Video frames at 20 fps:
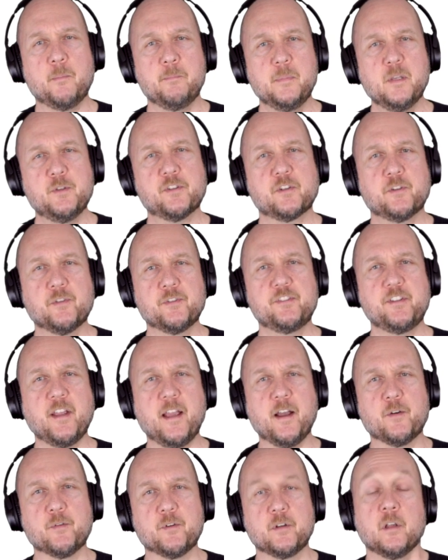a musical
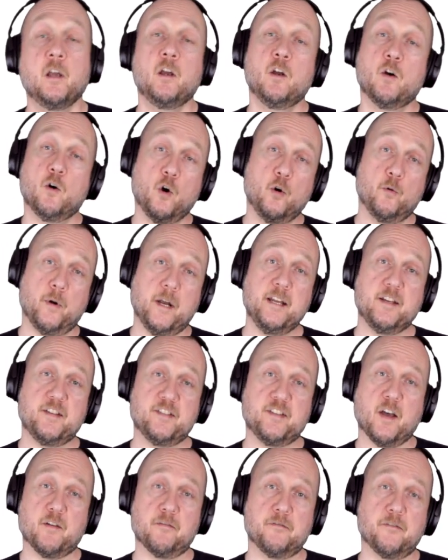sound, or any
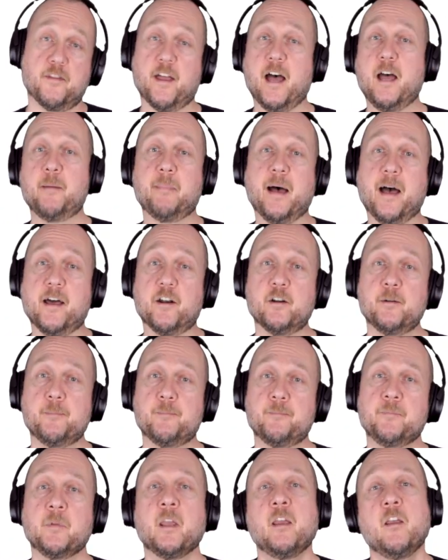sound for that matter,
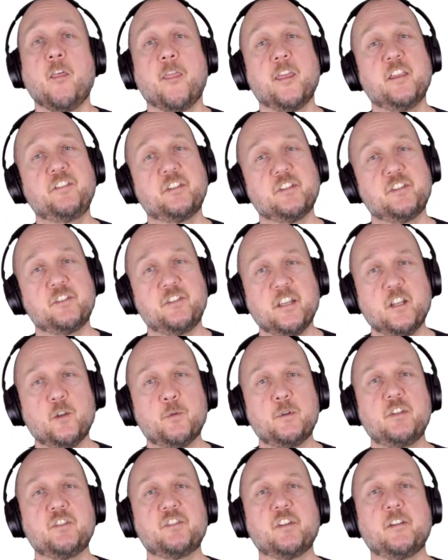that
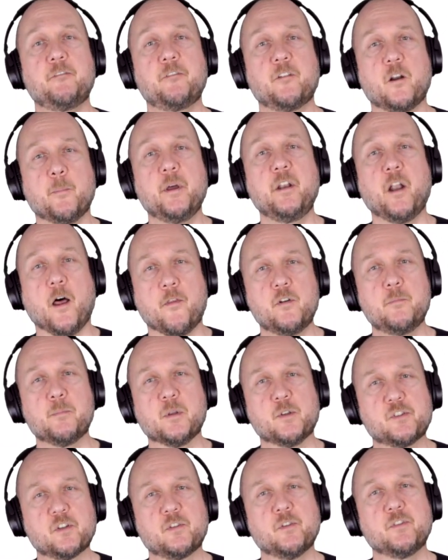distinguishes it from another
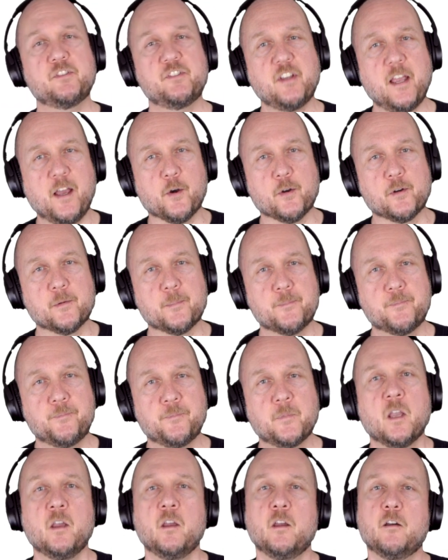musical sound?
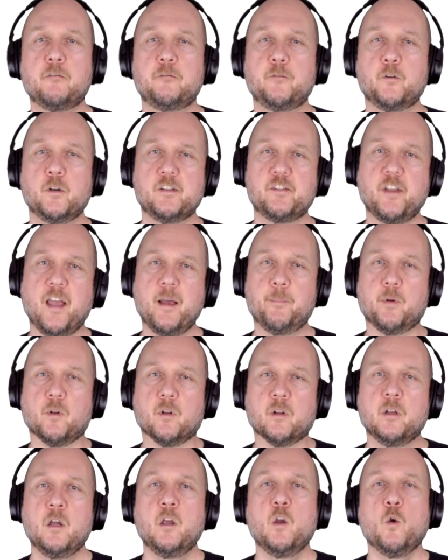For
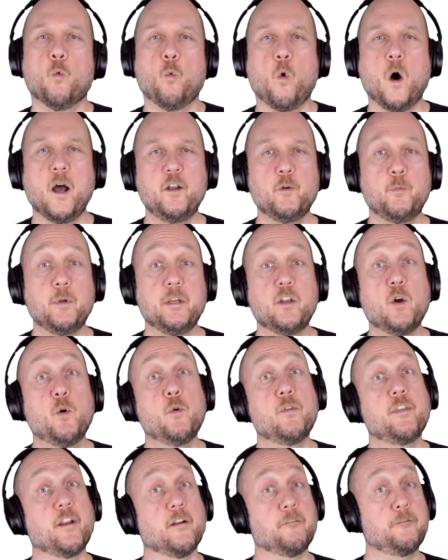example, why do we know
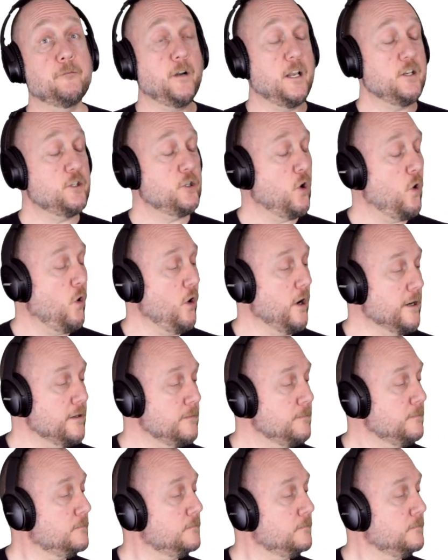that a French horn